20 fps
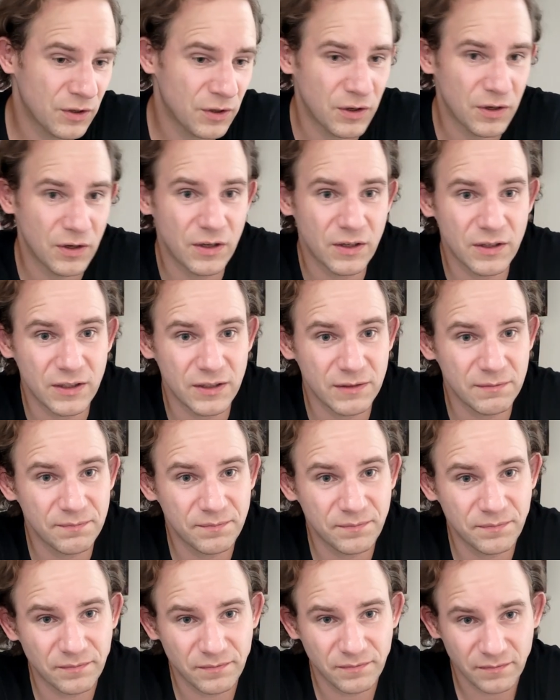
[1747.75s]
her
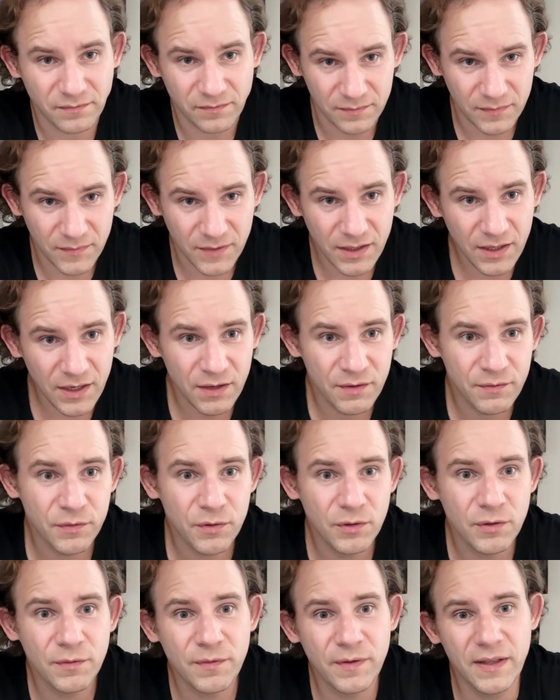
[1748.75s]

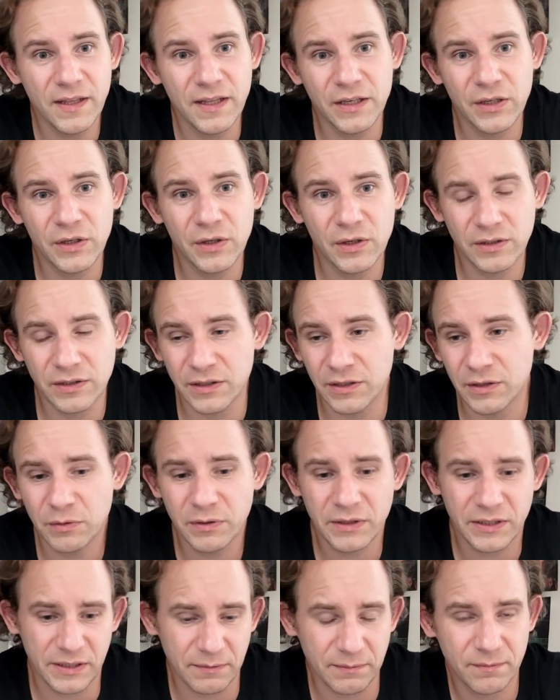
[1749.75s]
fulfilling her
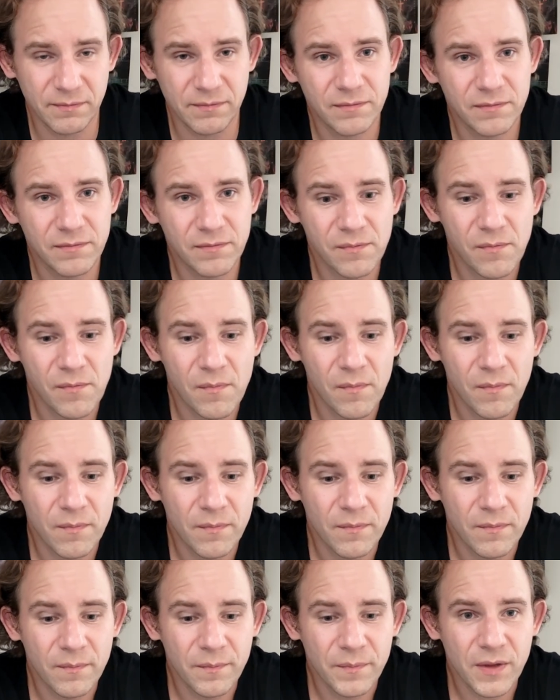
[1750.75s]
duty,
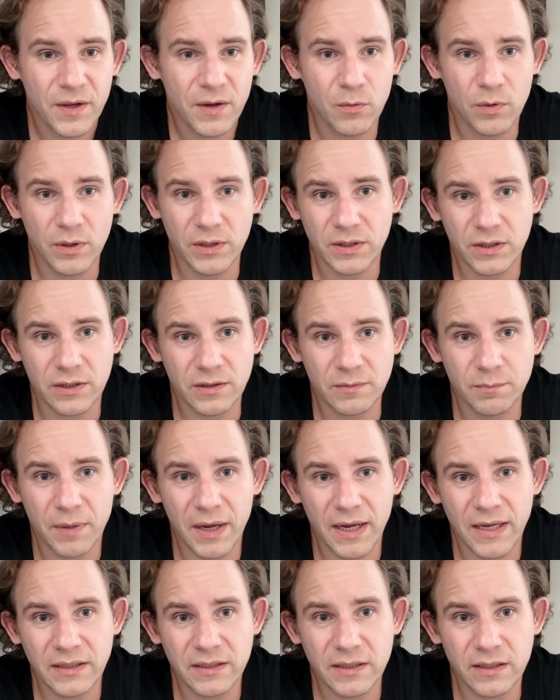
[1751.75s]
which is
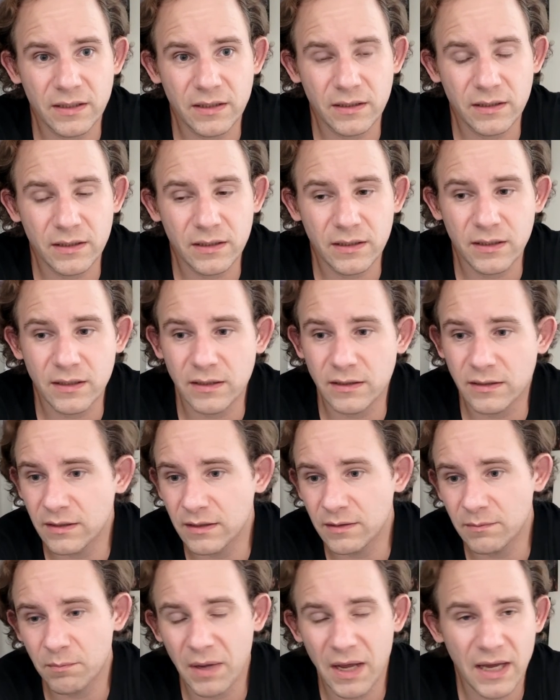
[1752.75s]
basically
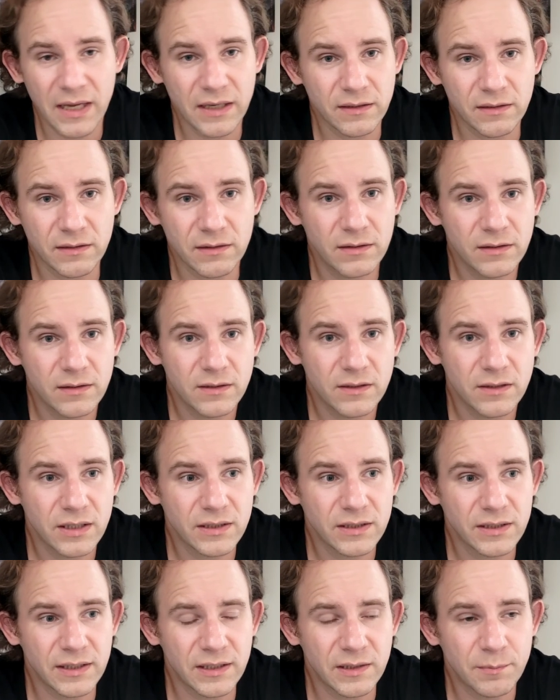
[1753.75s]
a man
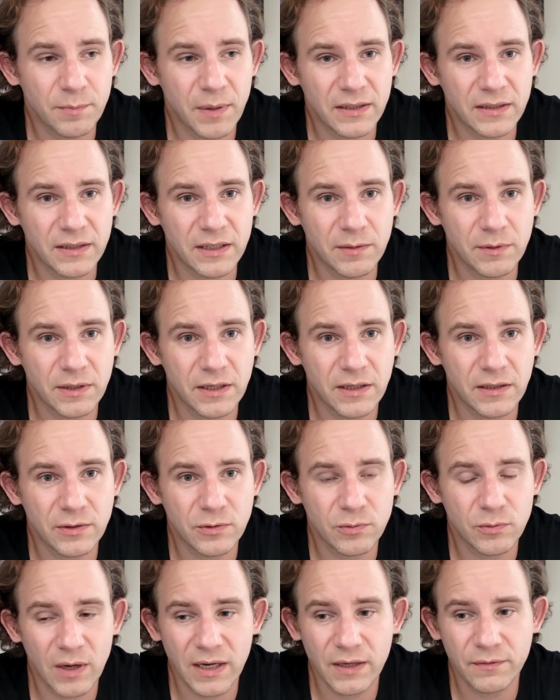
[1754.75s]
just expecting
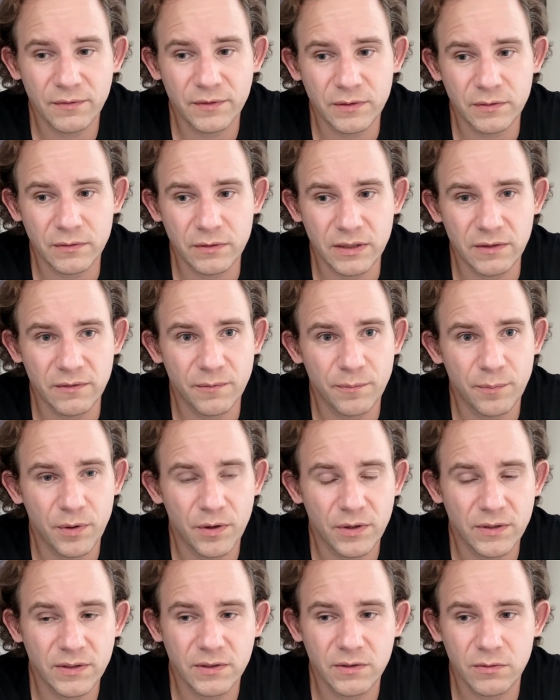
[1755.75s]
his wife to give
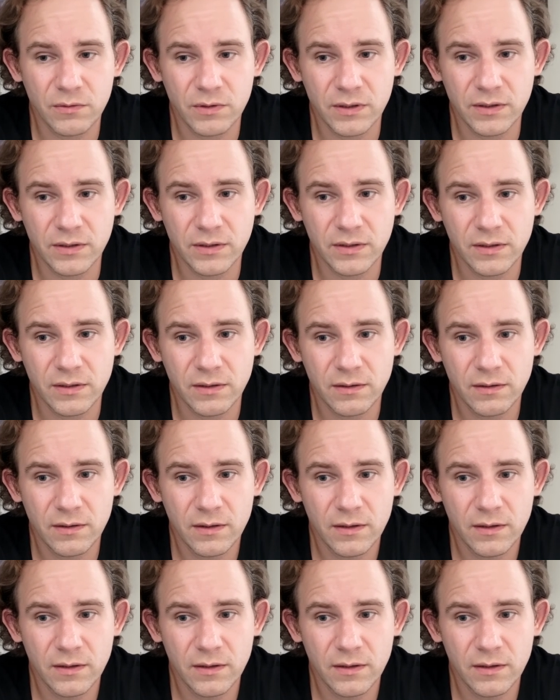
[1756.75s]
birth to his